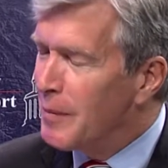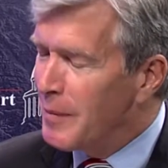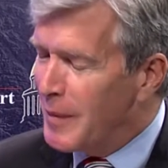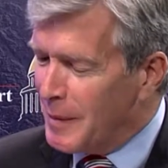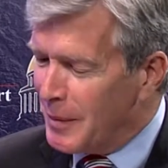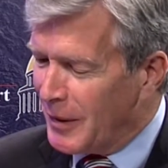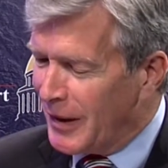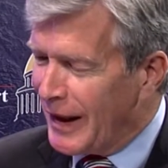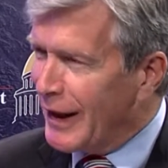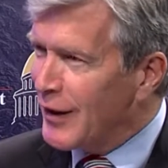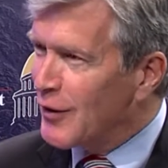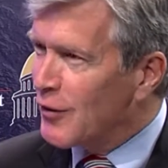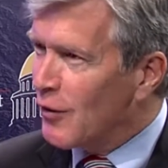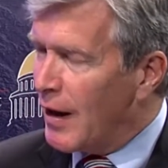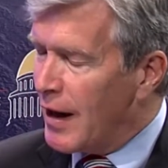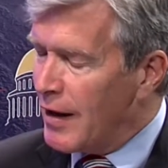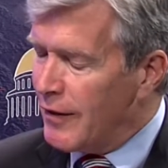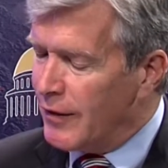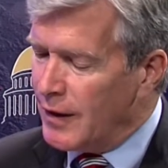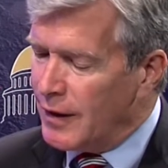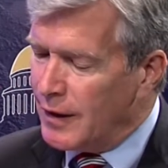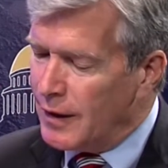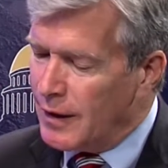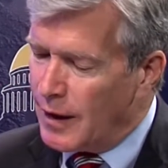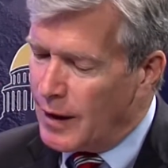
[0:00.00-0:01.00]
People like
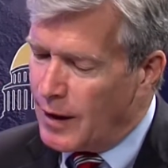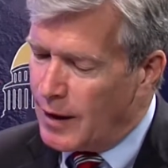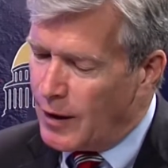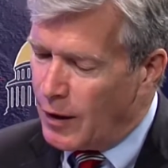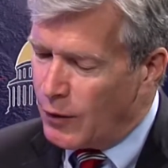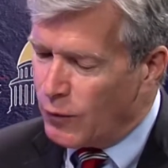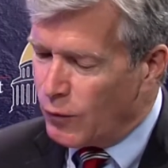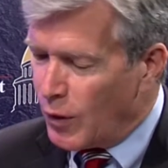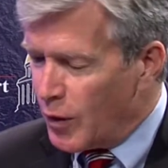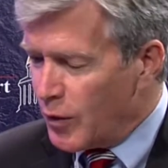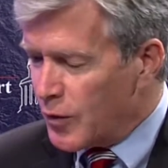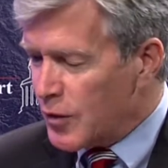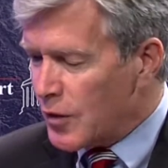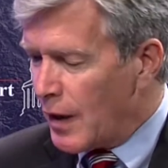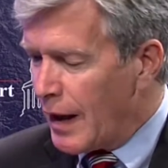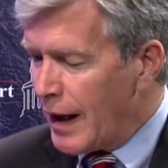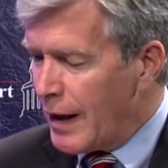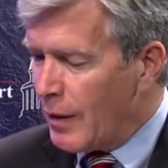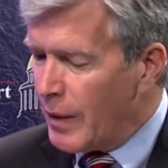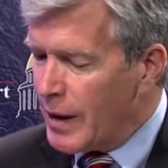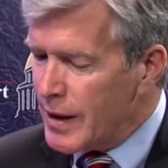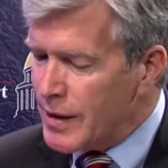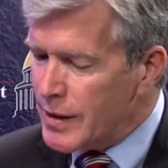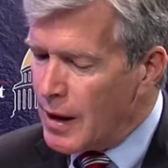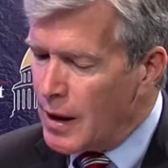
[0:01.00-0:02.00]
driving on roads or
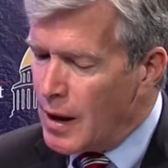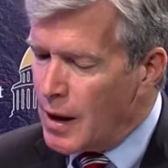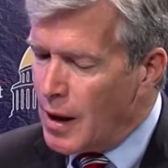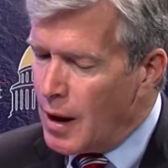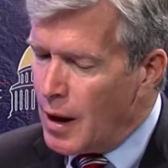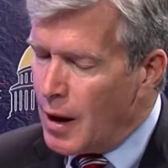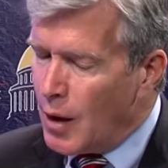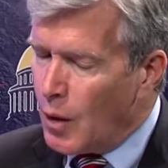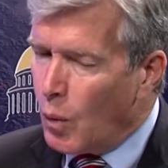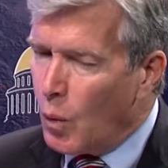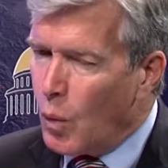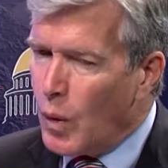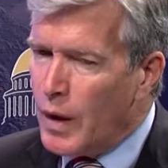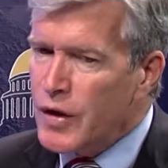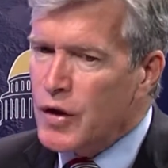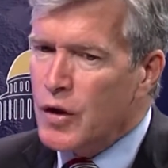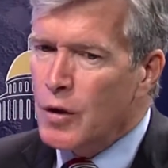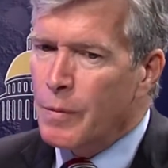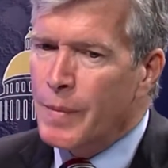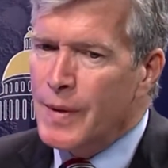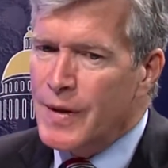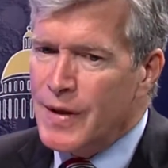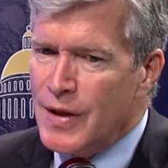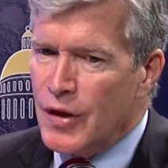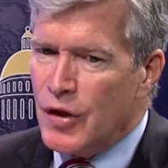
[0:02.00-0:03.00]
highways. What's
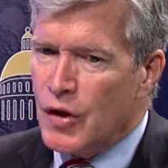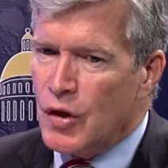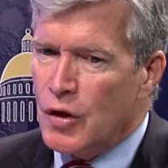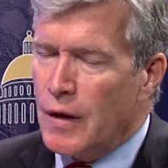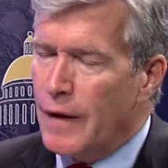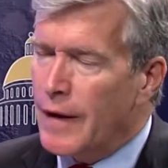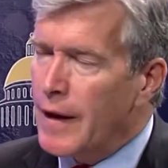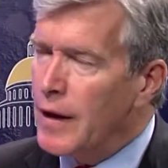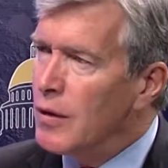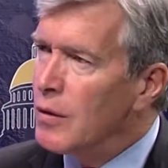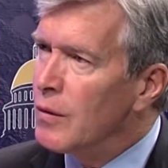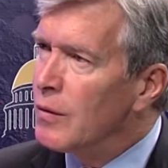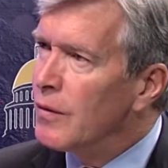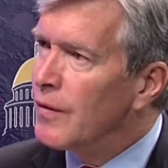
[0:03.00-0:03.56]
your position on that new